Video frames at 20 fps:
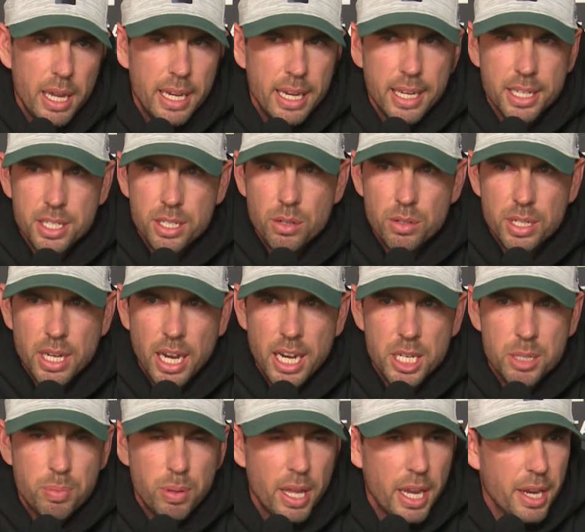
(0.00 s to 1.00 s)
He gets those
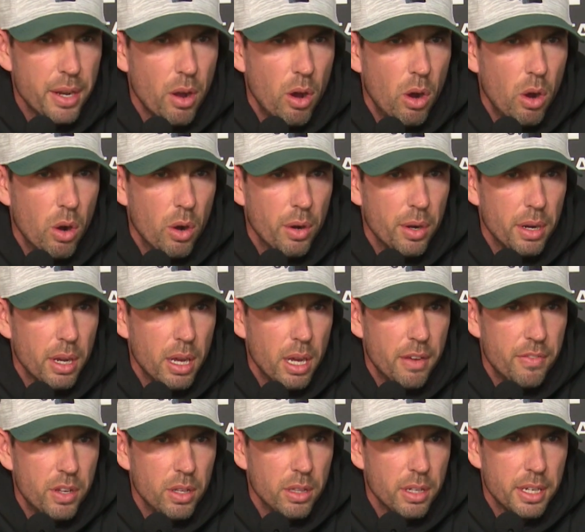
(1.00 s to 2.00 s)
guys playing hard.
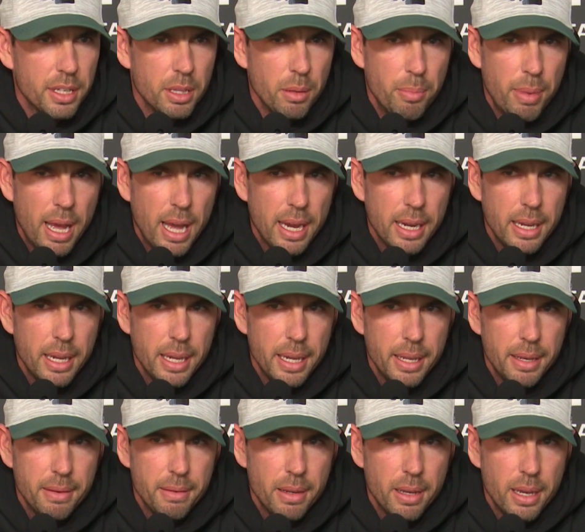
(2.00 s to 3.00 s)
If you look in the back
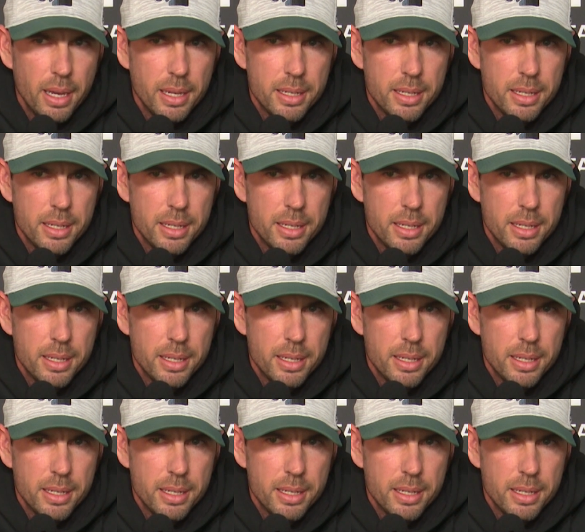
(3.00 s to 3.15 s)
end,